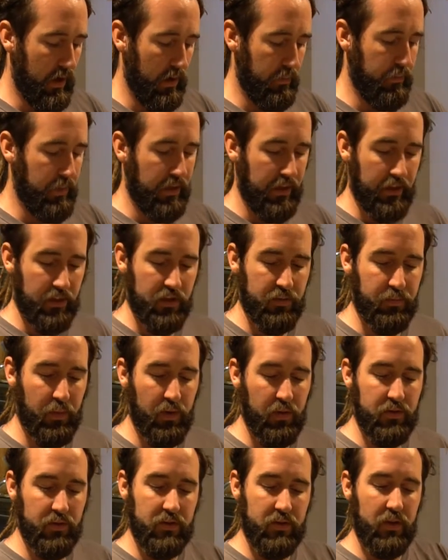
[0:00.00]
being
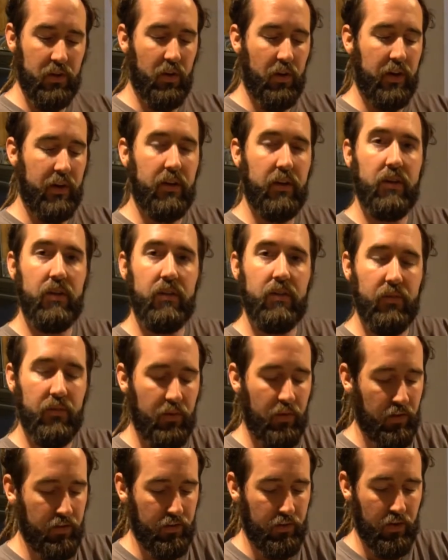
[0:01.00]
exposed to, like,
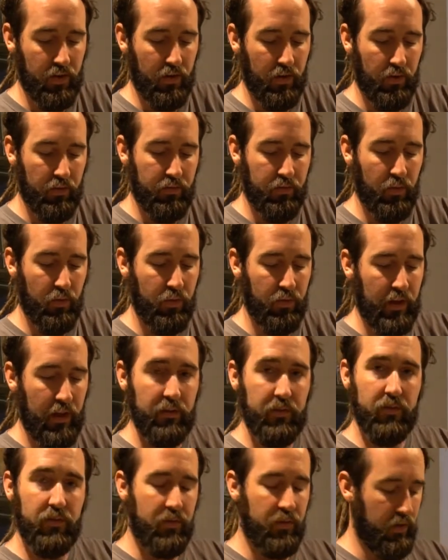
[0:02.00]
I don't know, like
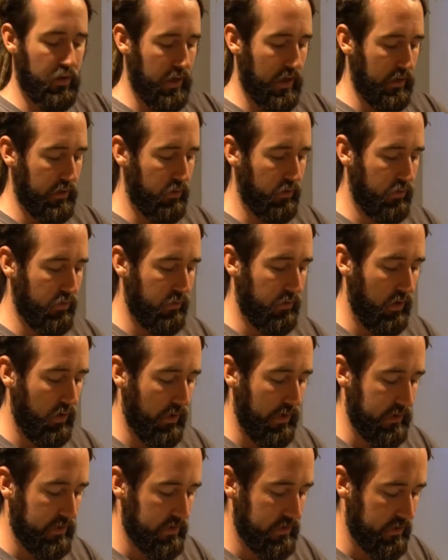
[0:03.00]
4,000 foot candles of
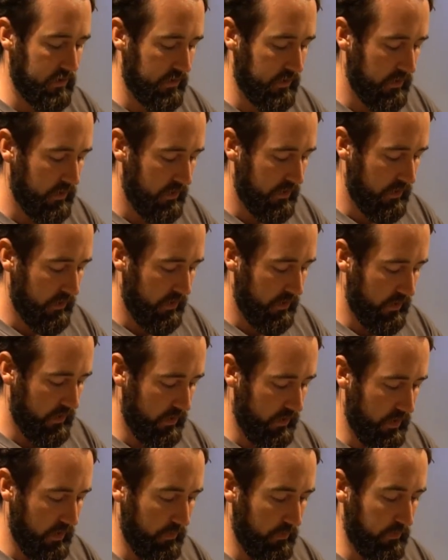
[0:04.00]
light,
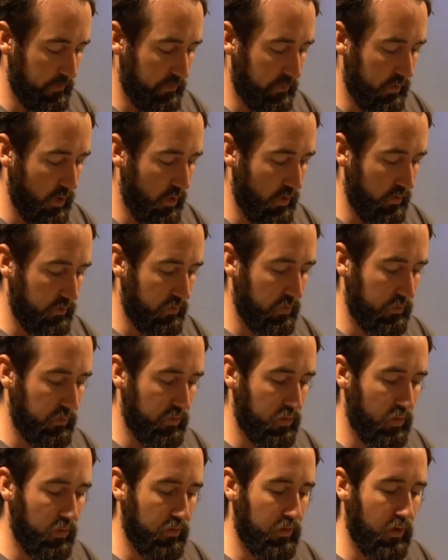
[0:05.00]
going from
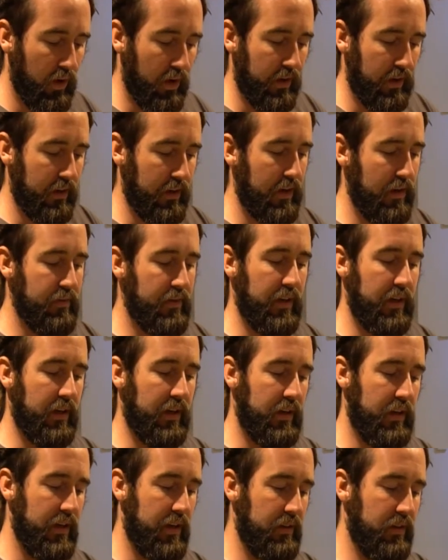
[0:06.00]
sort of like
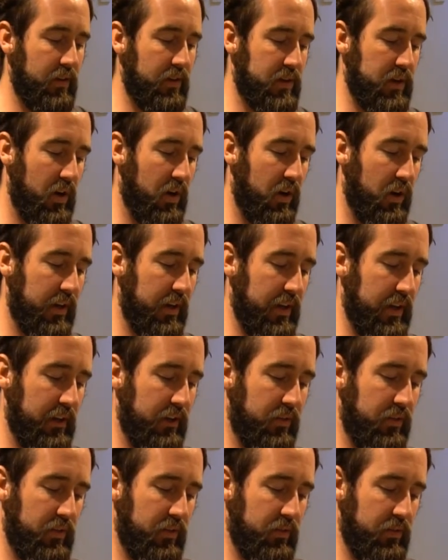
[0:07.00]
living in the
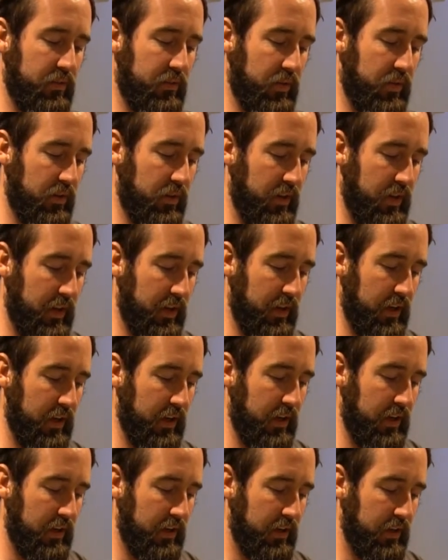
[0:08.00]
darkness for
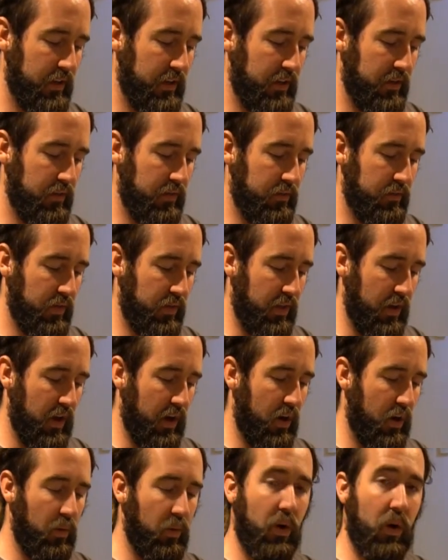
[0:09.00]
their
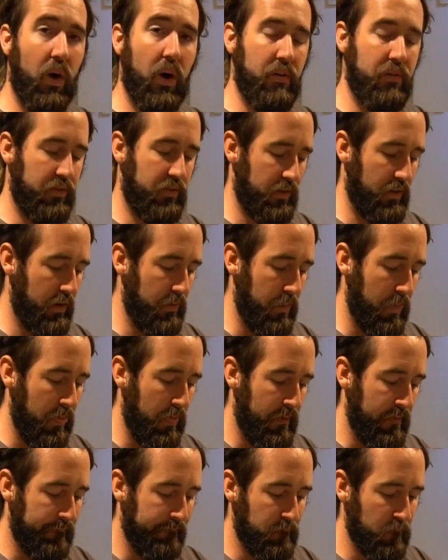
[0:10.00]
whole life. So
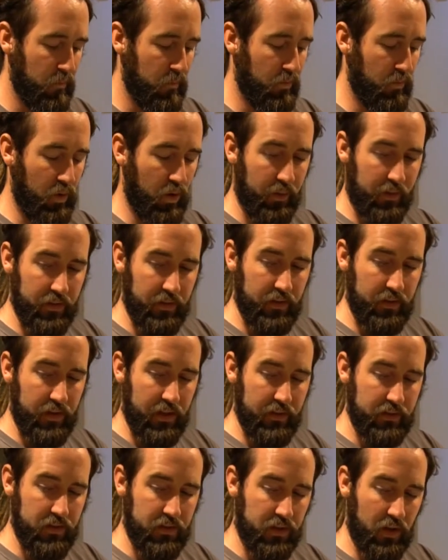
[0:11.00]
what I'm going to do
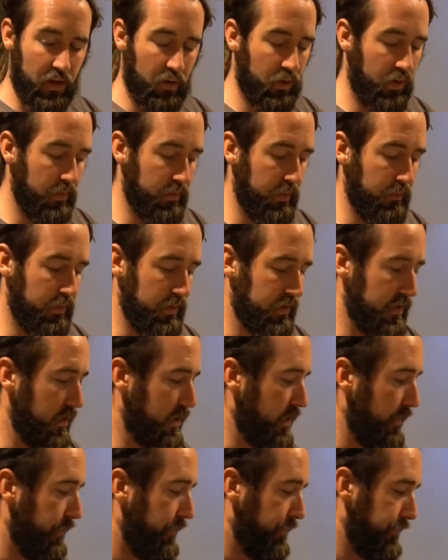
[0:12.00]
now is just hold him in
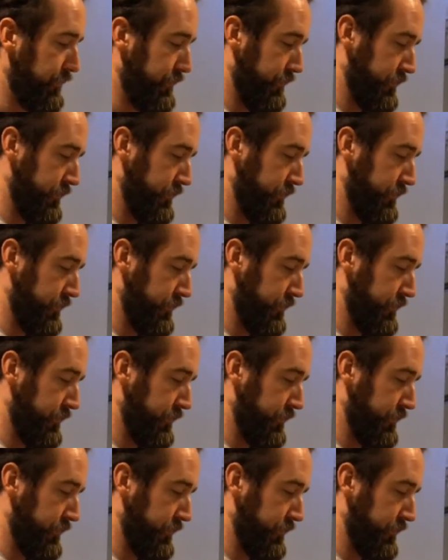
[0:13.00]
position,